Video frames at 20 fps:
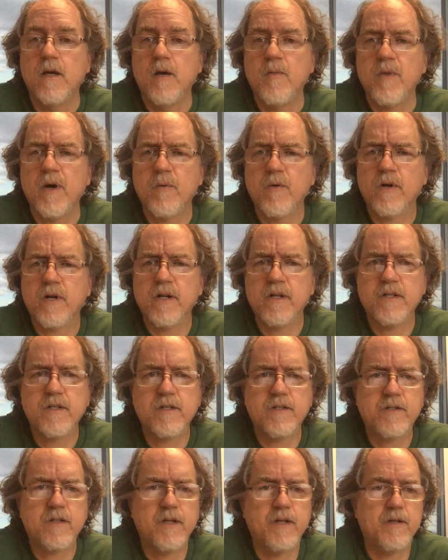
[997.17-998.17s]
But we're going to
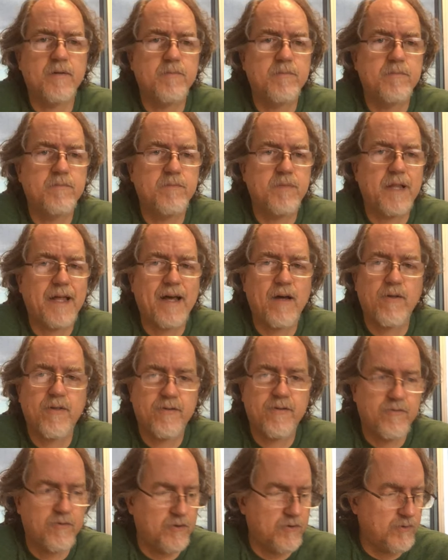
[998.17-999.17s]
just like plow
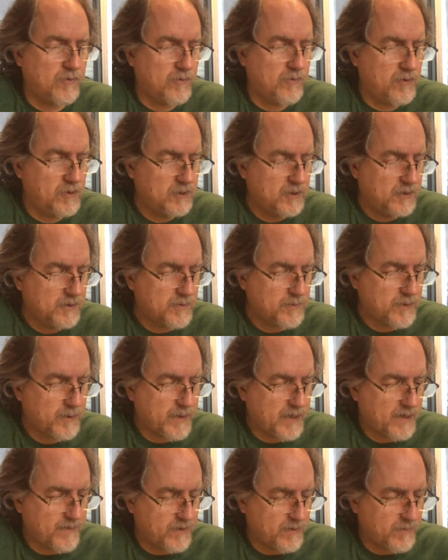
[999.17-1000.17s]
through. So what do we
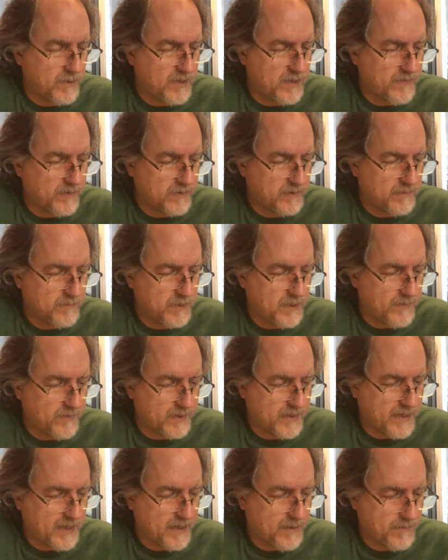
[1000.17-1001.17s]
have here? We have a
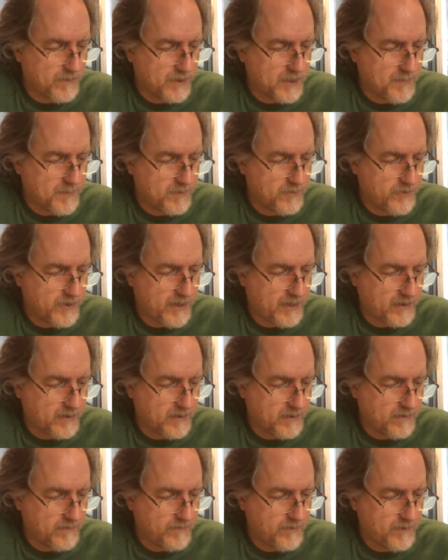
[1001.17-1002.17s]
count we're keeping track
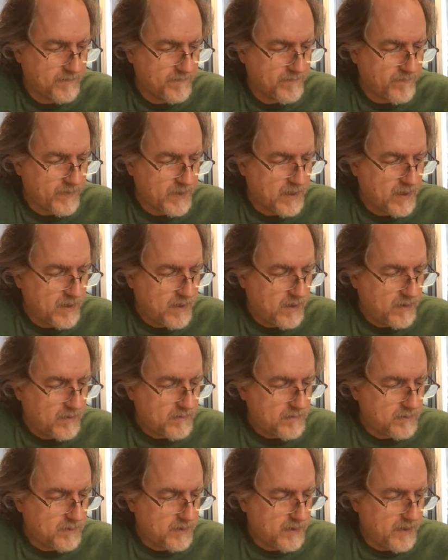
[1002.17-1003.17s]
of,
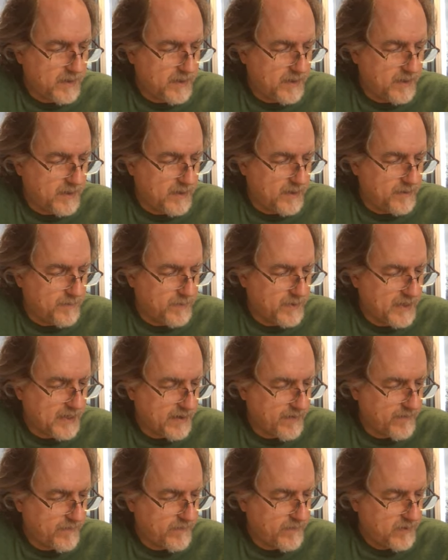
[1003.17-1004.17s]
and we
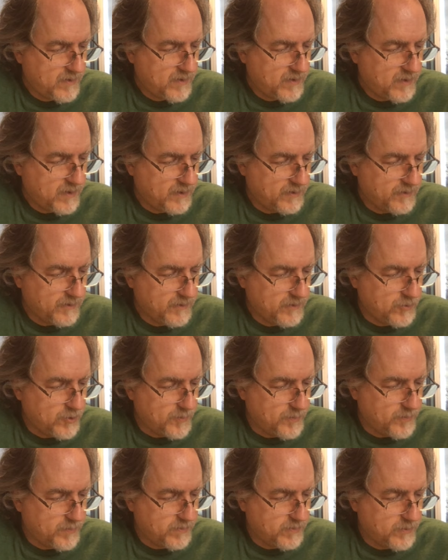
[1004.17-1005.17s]
have a
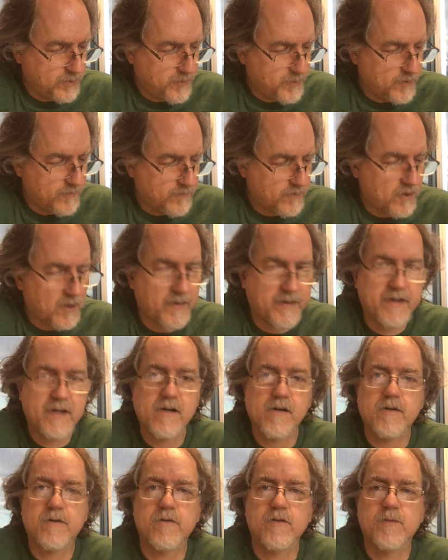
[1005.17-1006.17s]
looping over all the
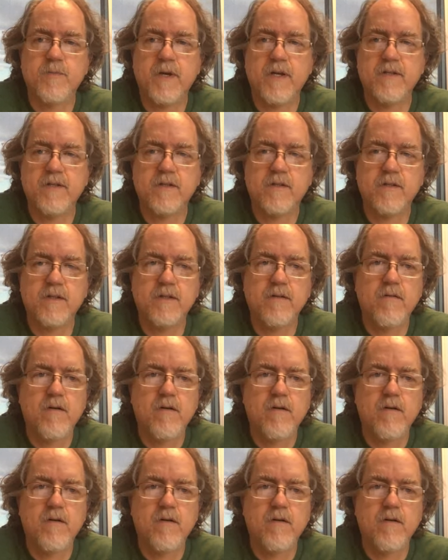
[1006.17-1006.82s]
characters basically.